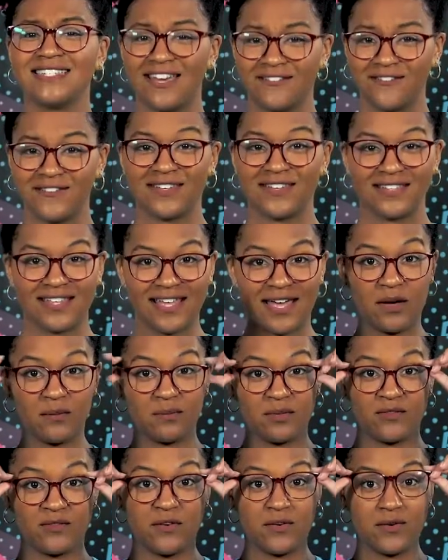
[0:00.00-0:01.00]
definitely
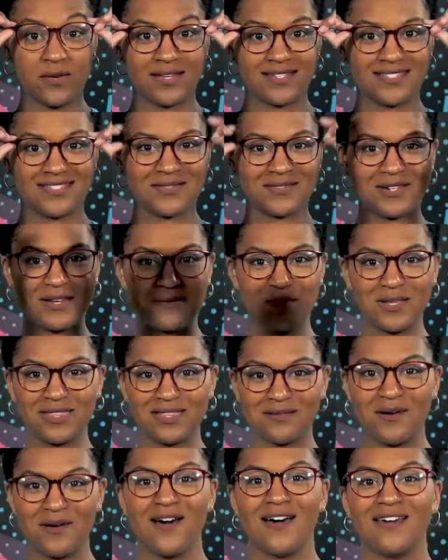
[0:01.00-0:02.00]
help you focus. When you put
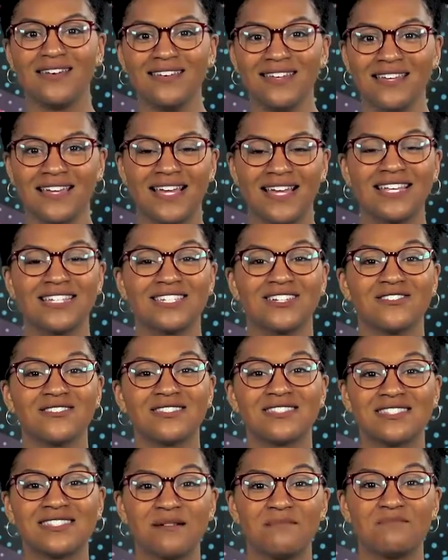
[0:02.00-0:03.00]
them on, it
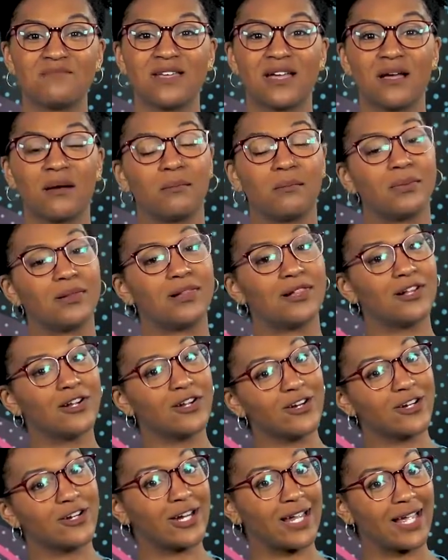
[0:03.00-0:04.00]
turns something
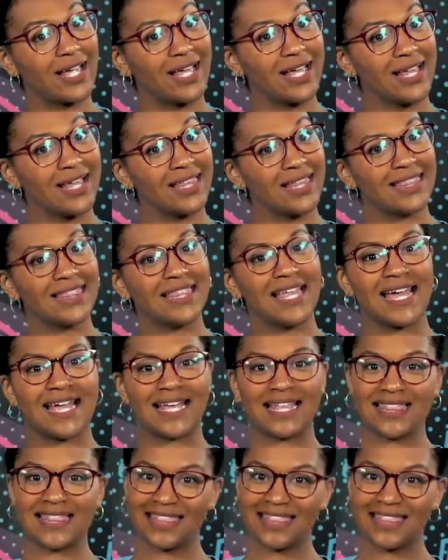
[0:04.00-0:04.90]
blurry like